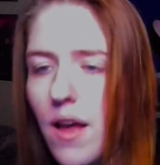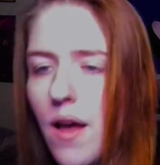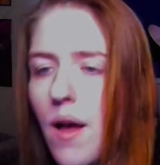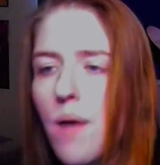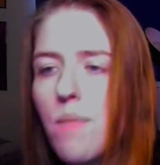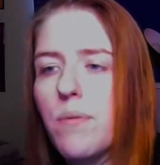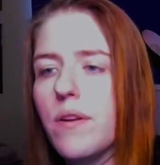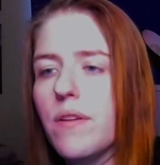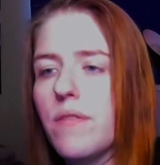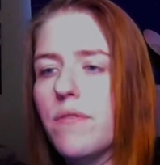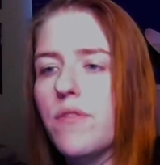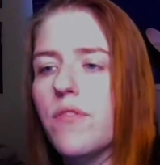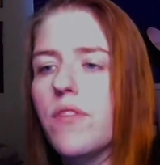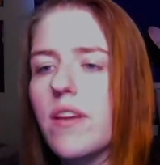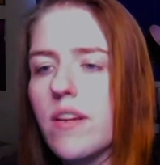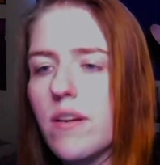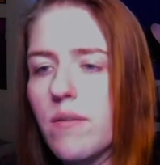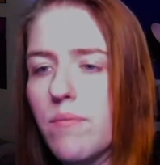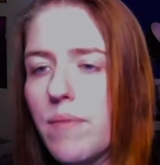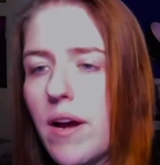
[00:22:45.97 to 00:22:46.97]
But if you think
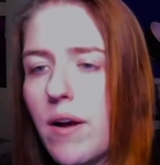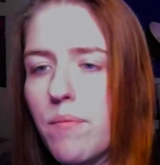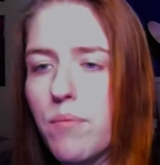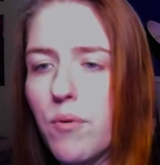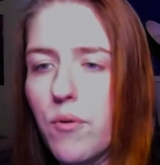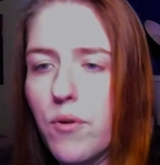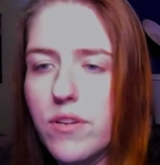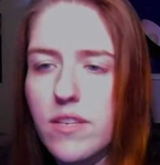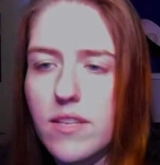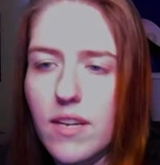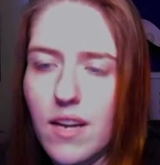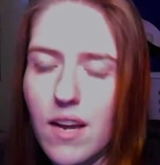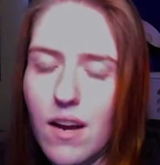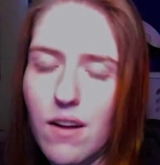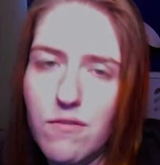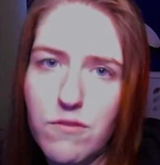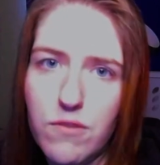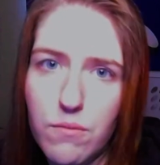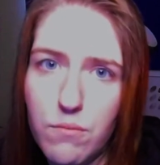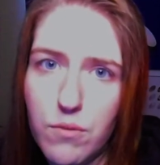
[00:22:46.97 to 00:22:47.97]
about boys that come
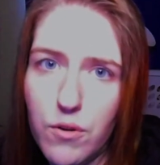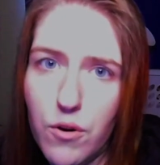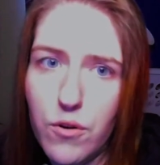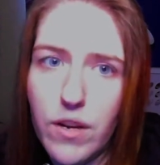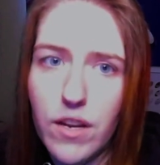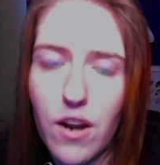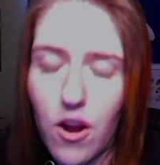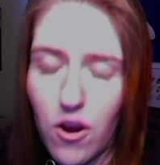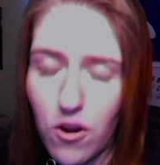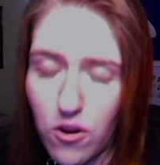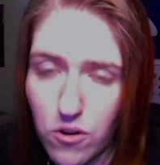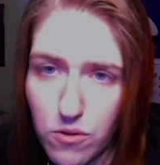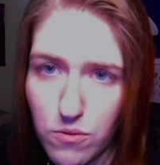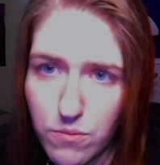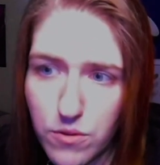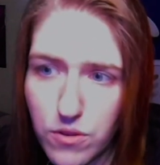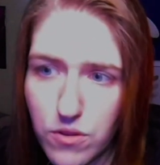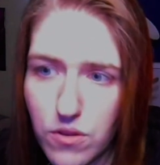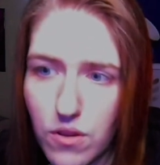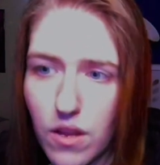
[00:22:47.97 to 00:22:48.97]
from broken
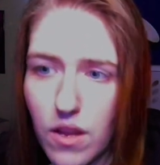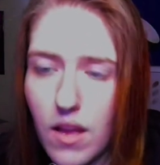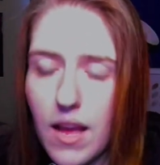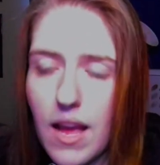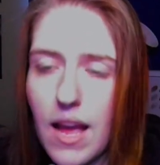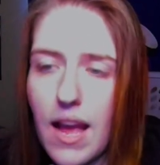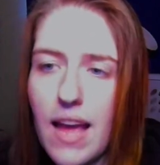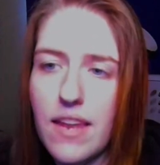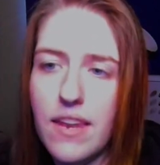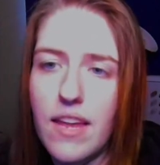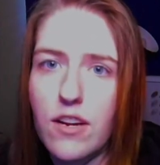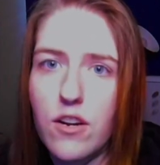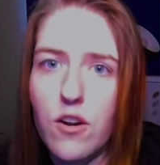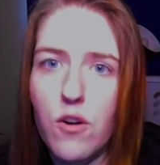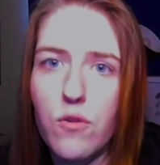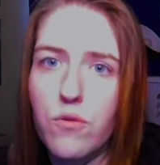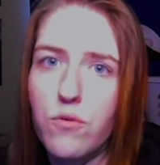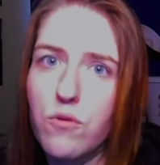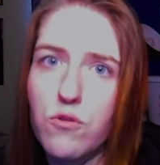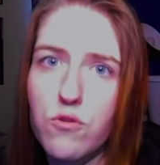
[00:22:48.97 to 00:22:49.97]
homes and that go
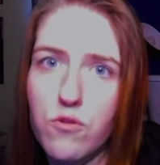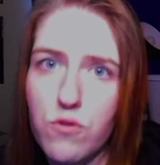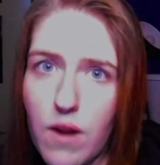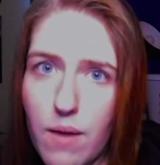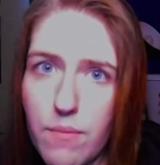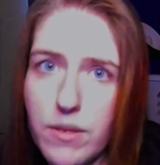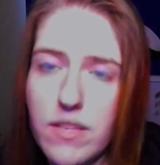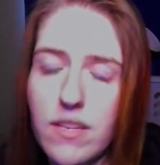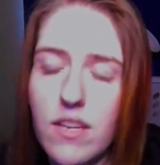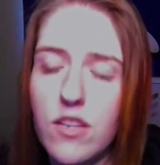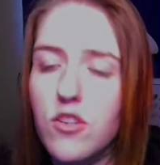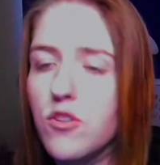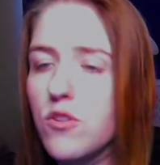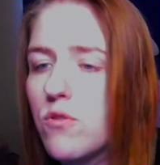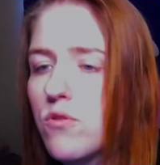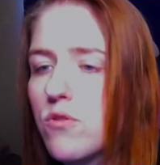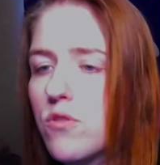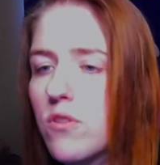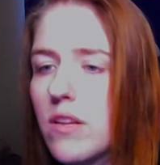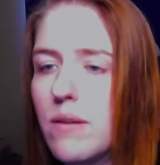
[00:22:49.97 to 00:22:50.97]
through traumas, it's
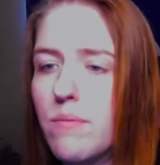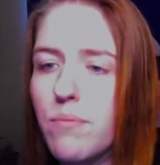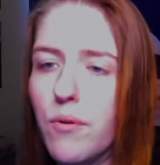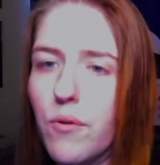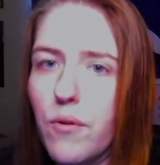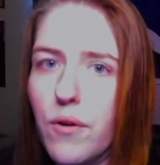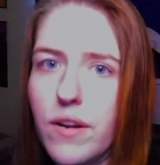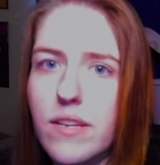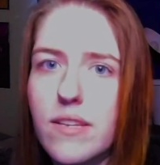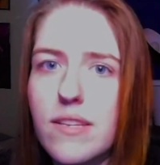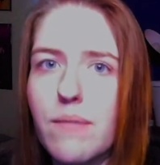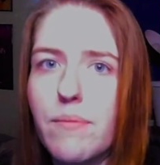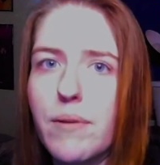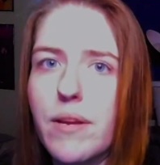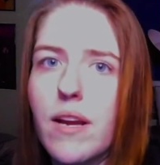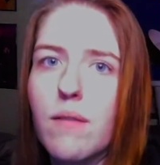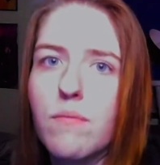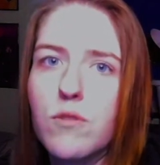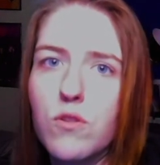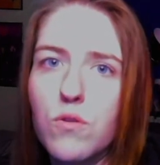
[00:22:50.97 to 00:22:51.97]
usually boys that
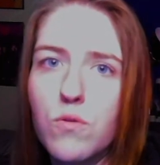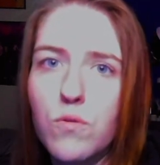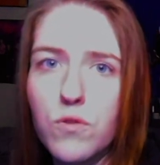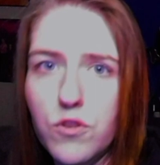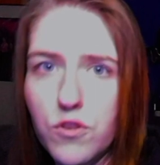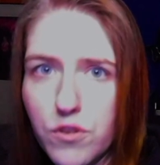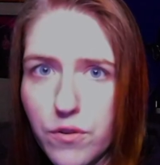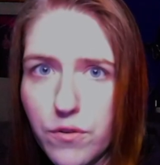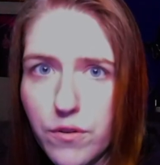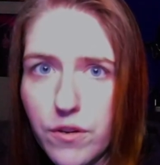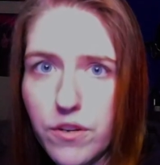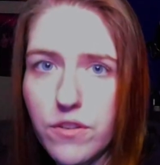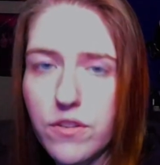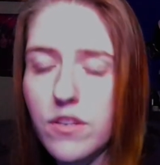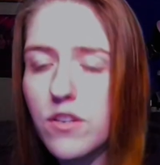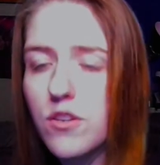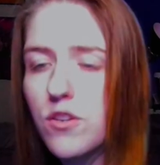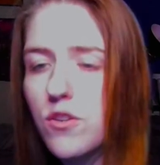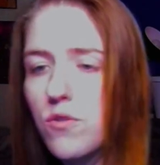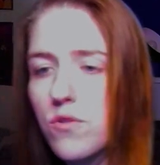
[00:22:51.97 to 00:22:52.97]
become school shooters. It's
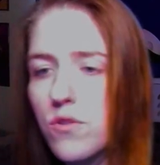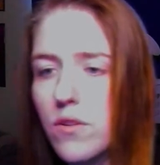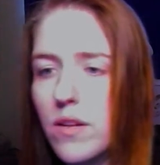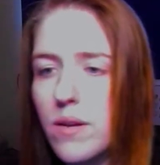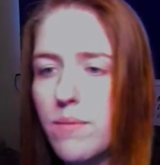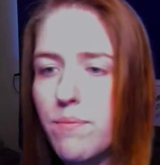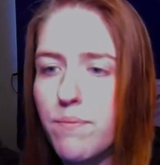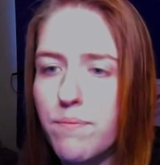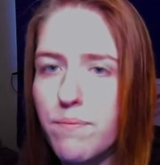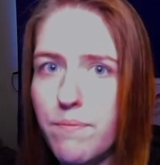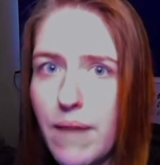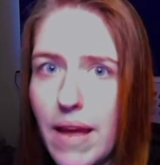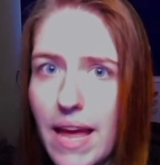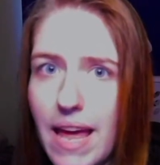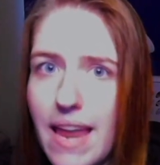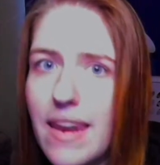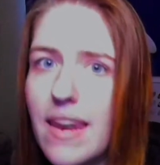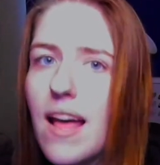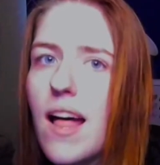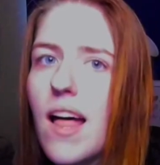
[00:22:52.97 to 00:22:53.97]
usually
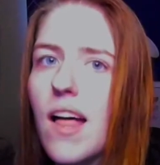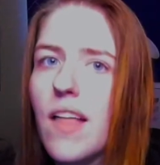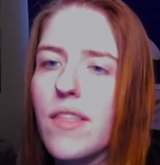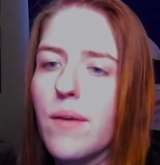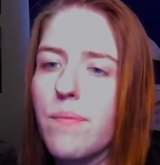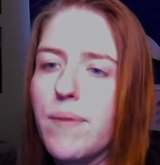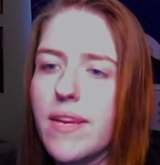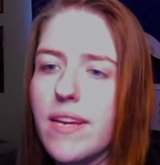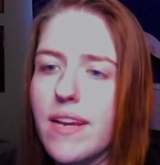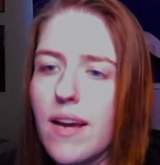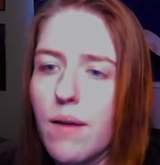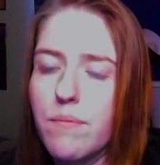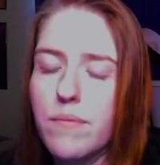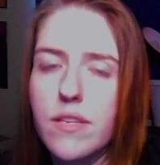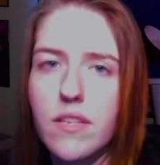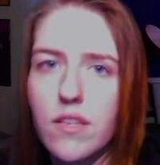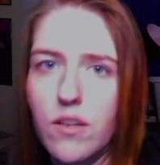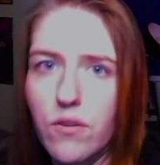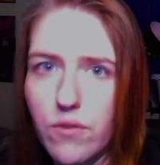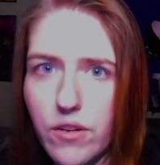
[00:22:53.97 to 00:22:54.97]
men that become
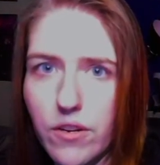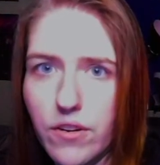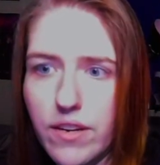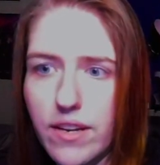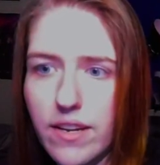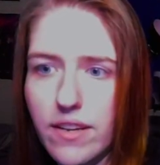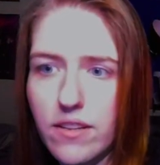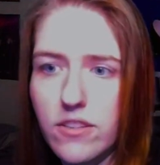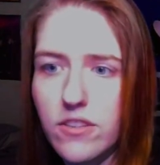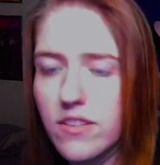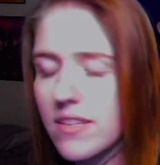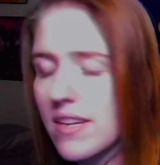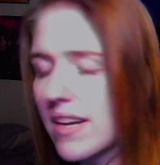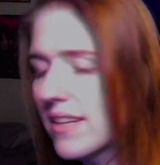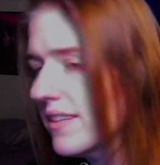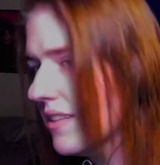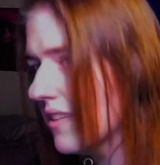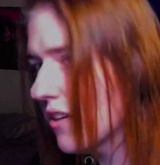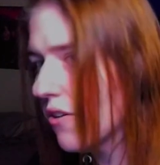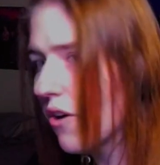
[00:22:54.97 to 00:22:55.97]
serial killers. Not that
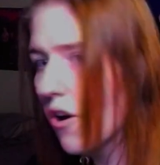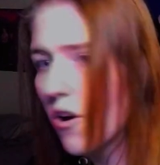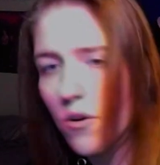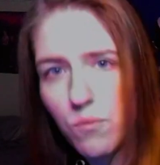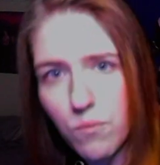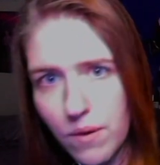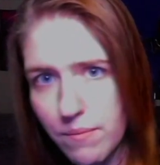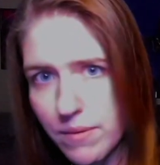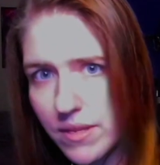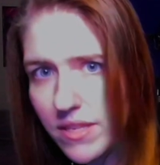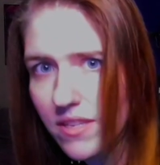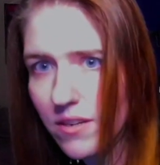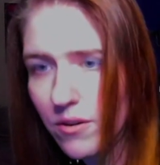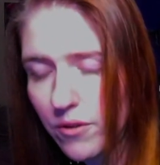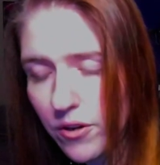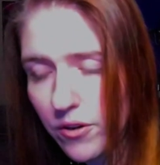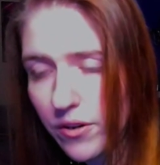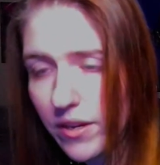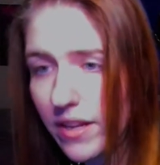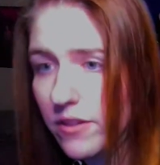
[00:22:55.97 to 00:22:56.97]
there aren't women serial
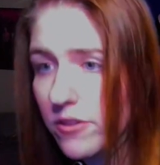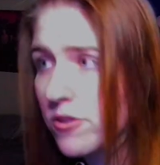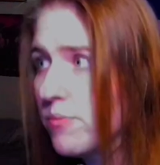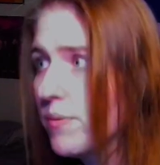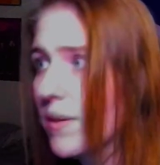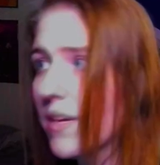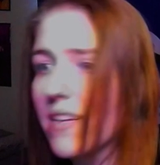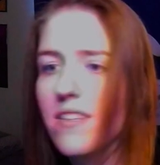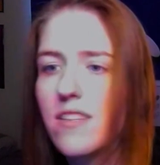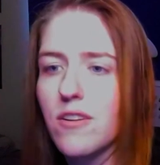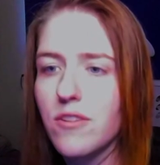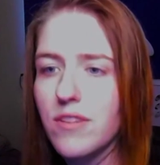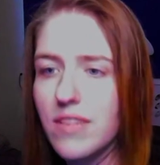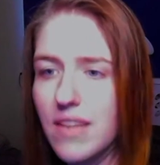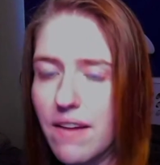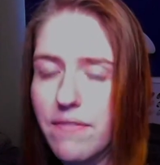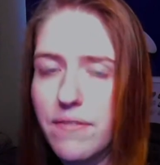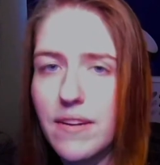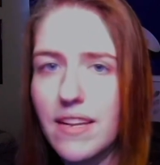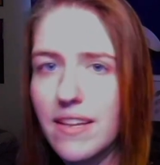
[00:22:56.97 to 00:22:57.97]
killers, because there
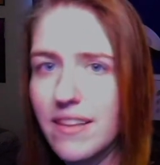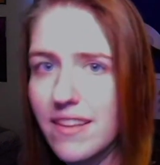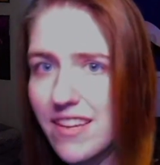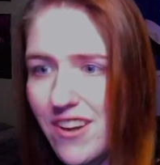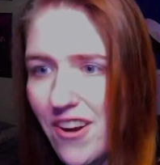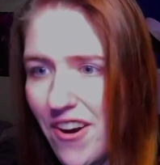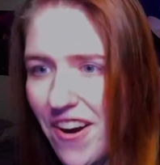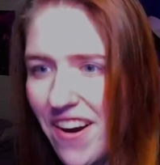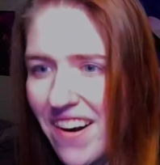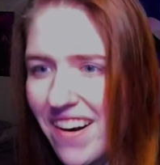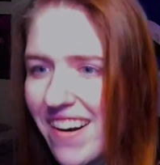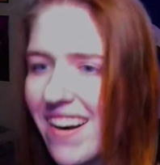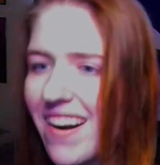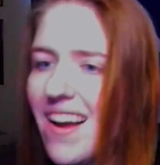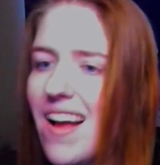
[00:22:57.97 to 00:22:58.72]
definitely are.